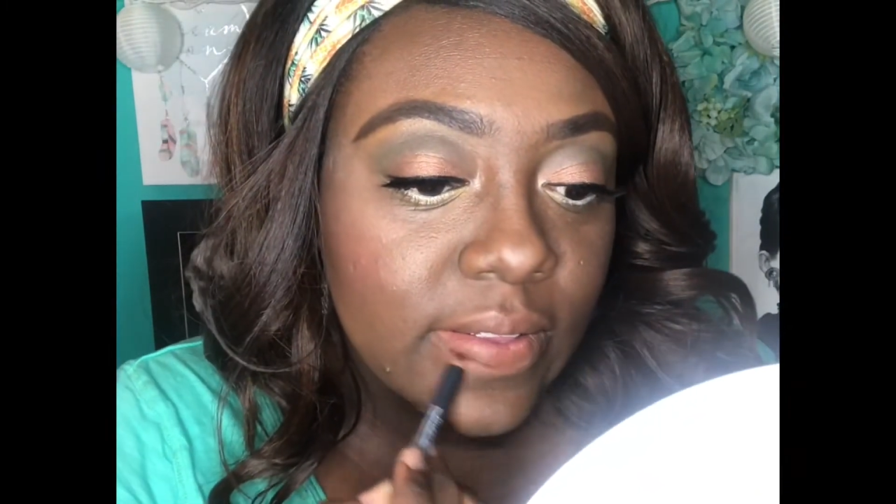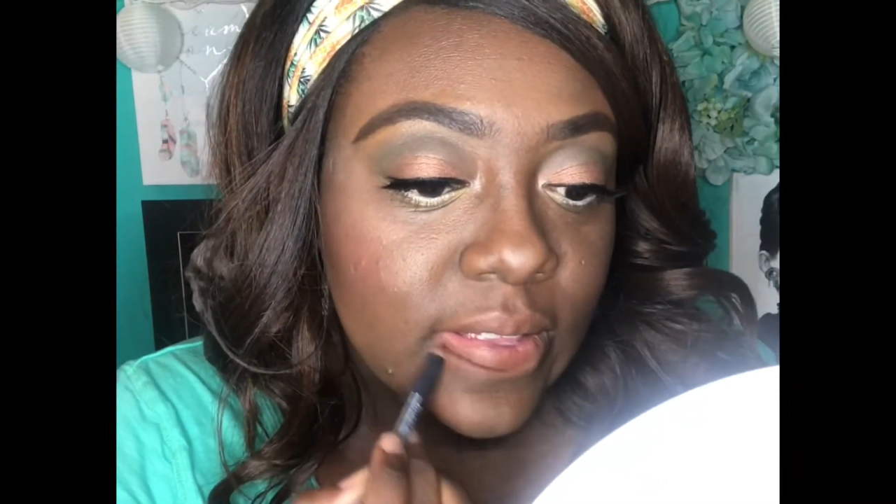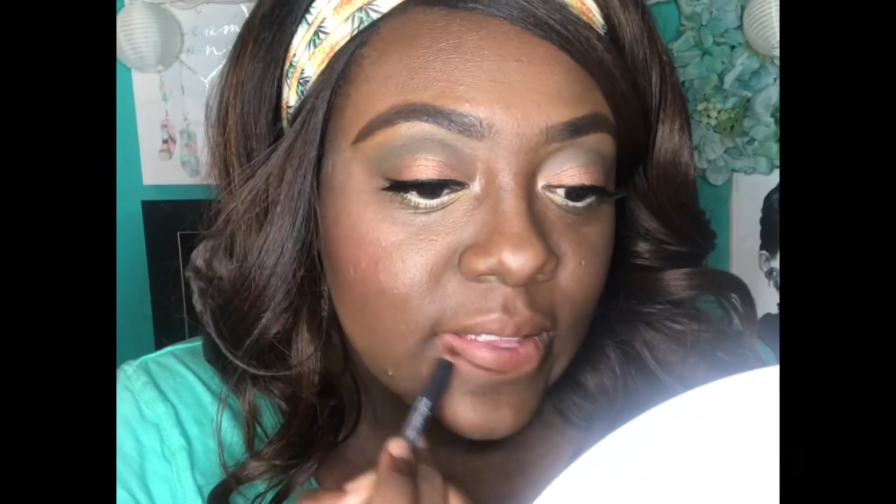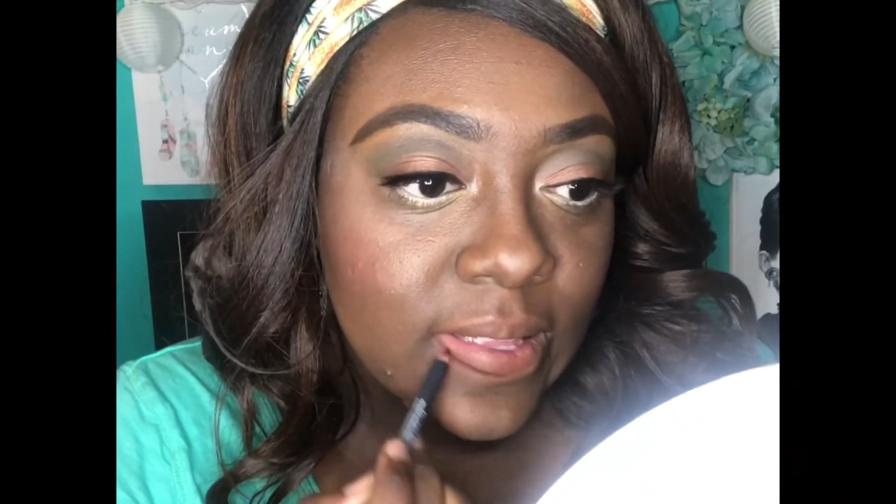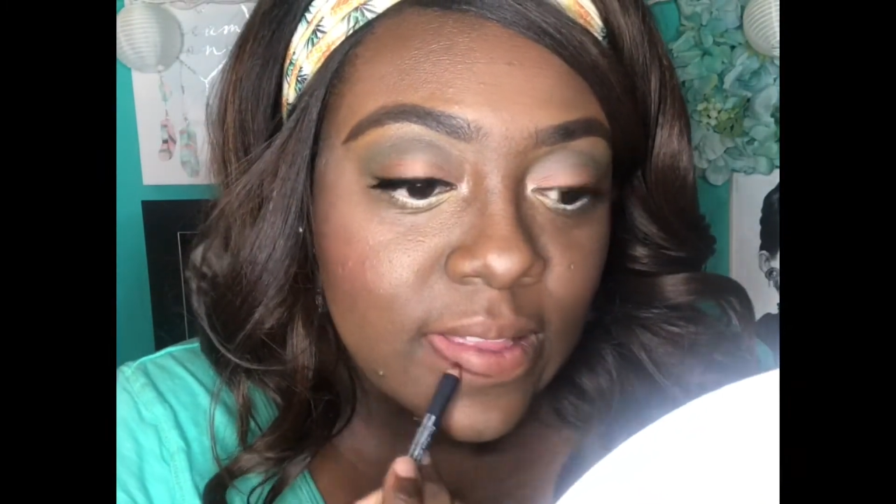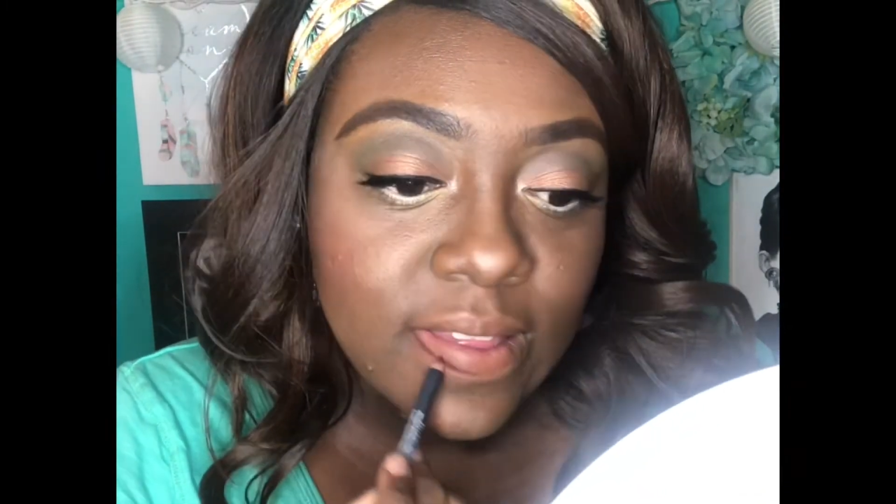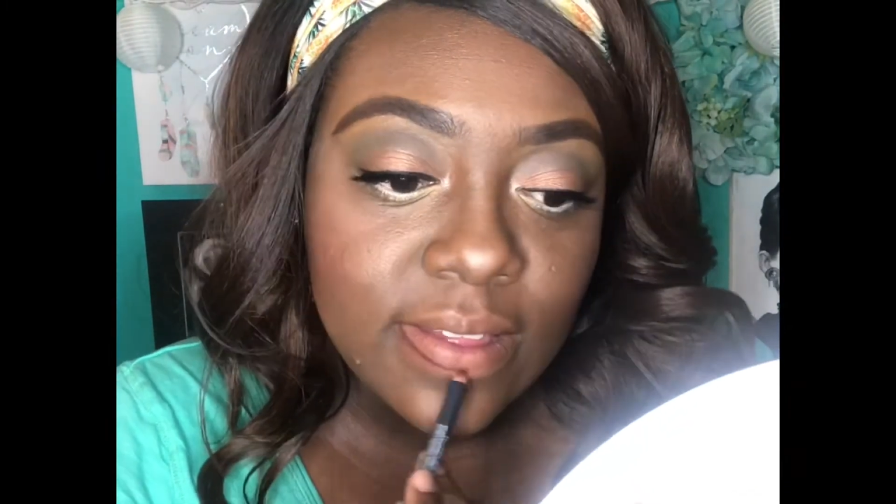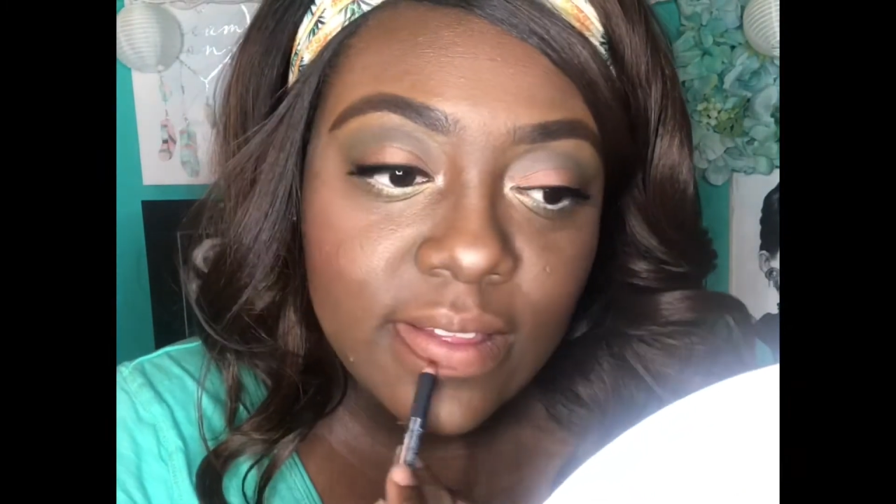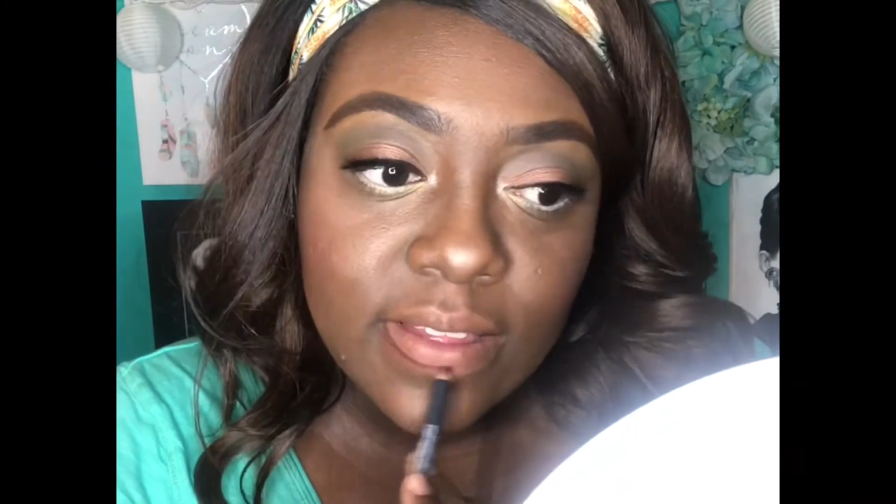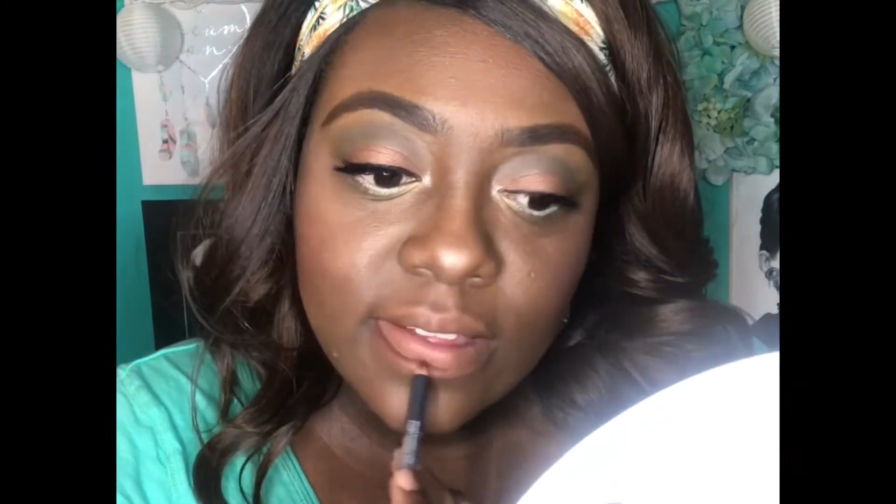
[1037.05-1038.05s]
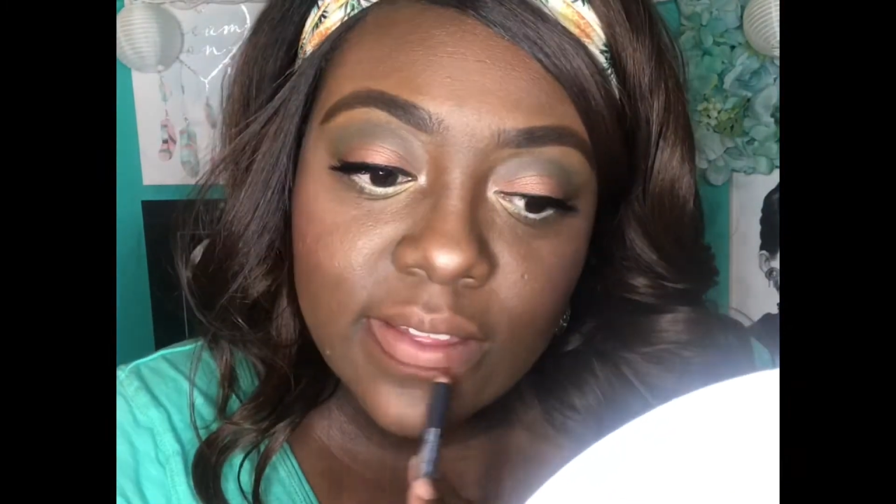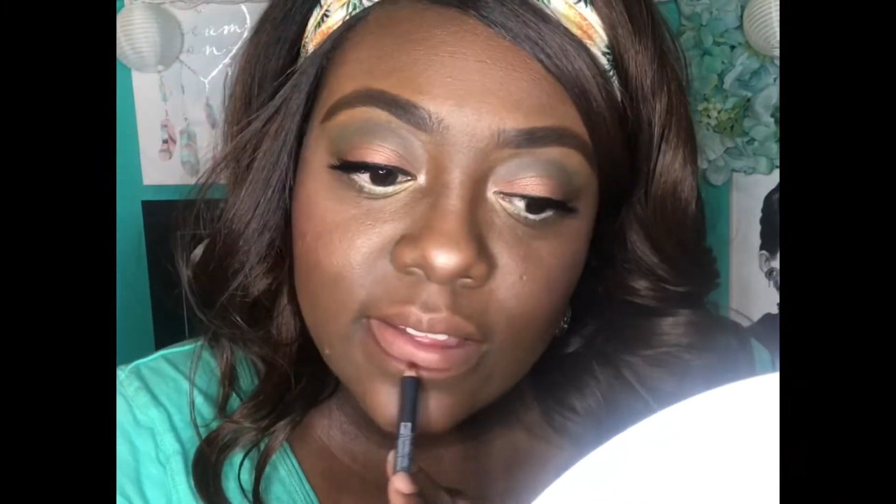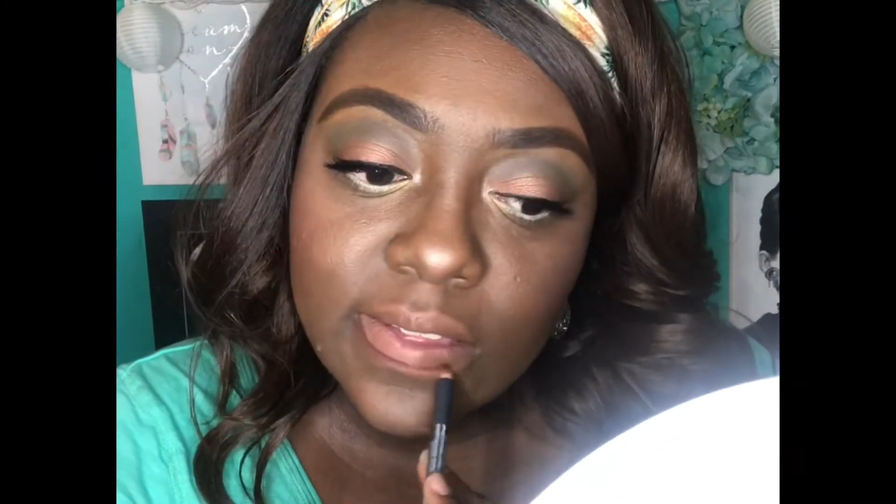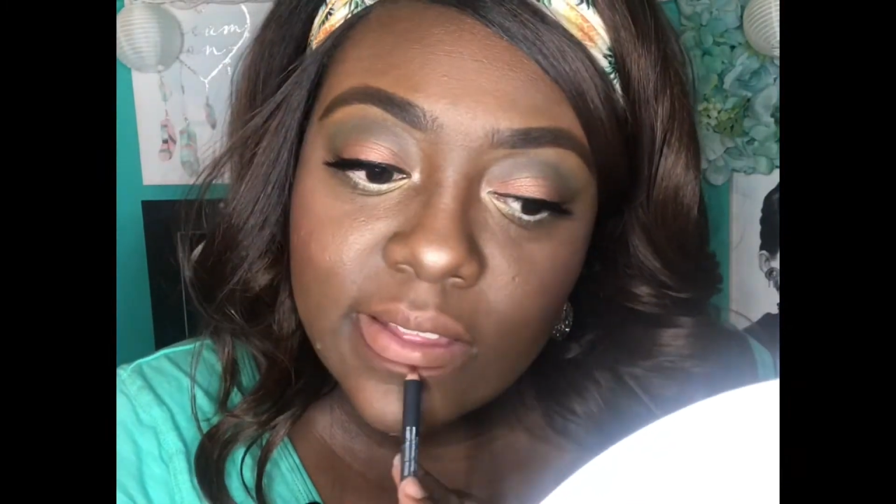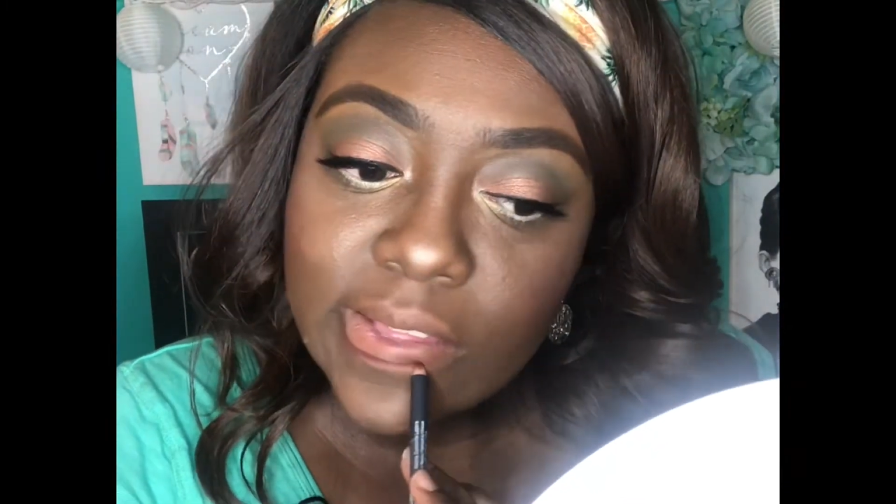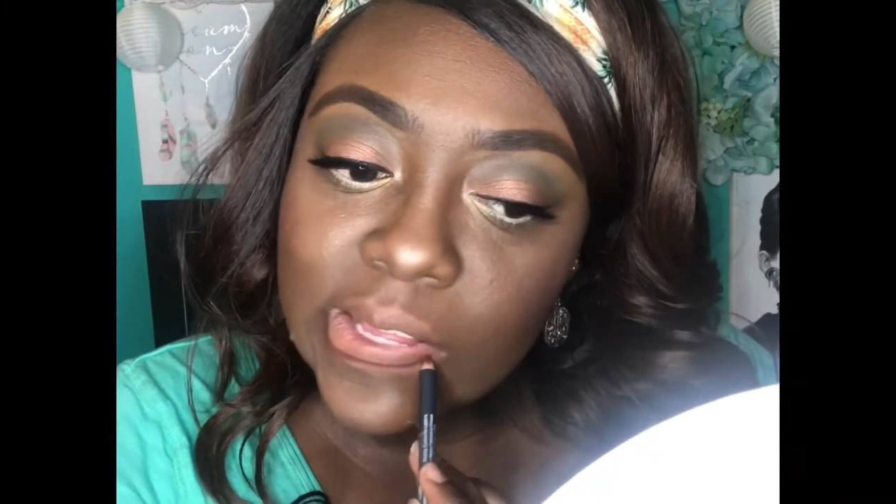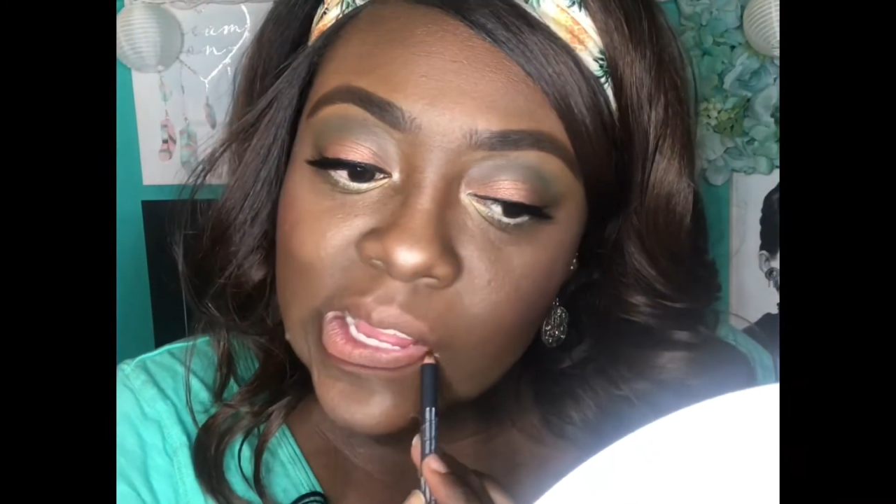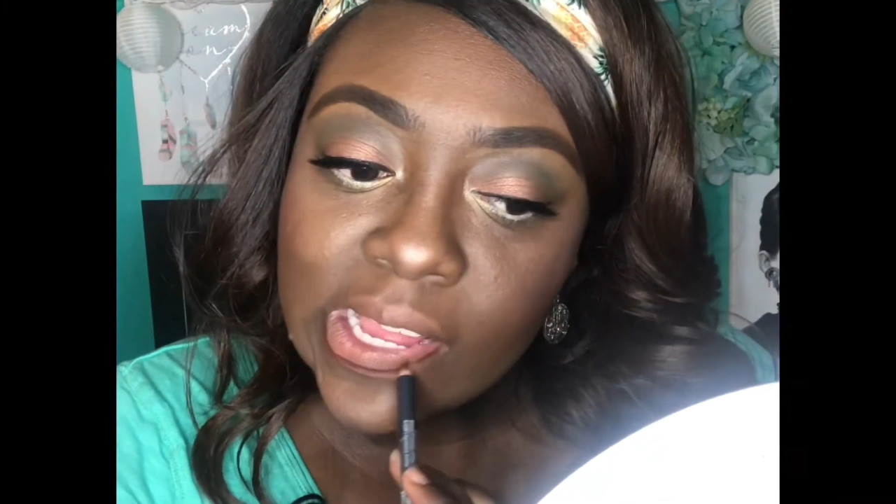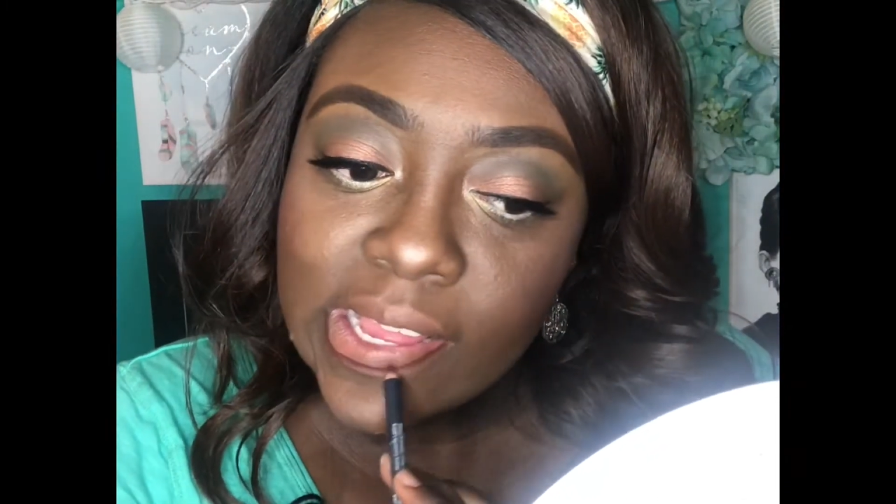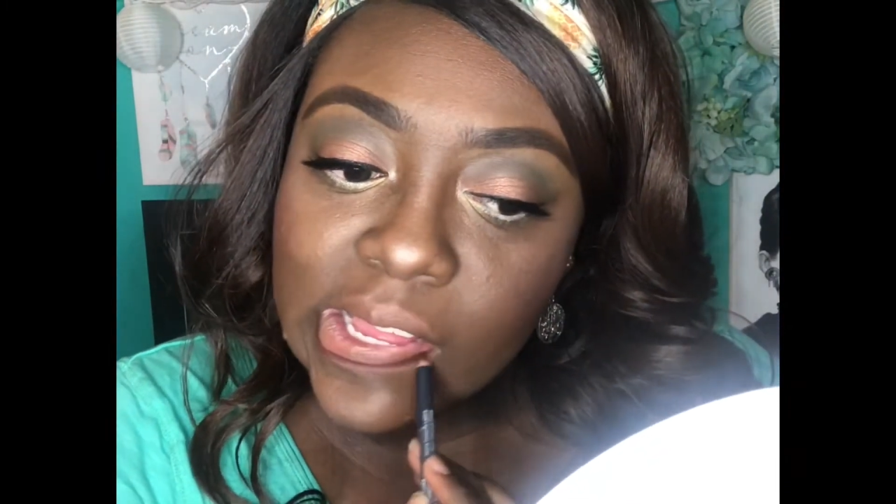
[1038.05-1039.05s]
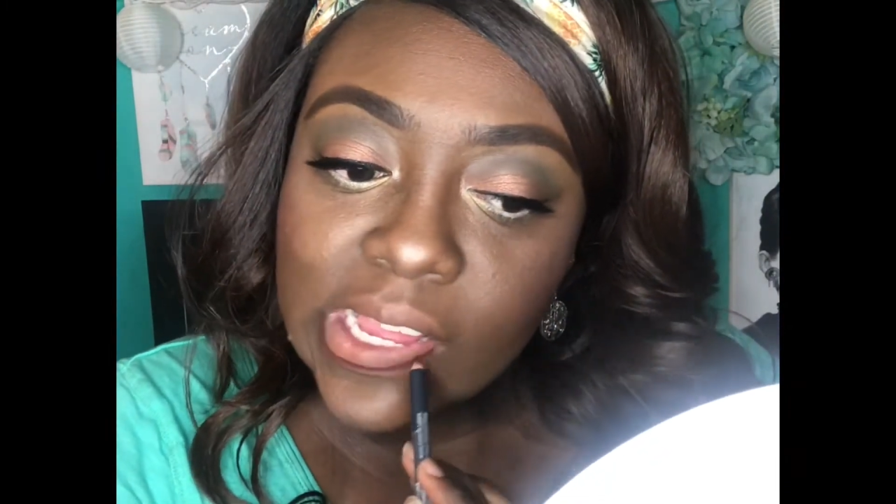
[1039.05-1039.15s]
our NYX liner,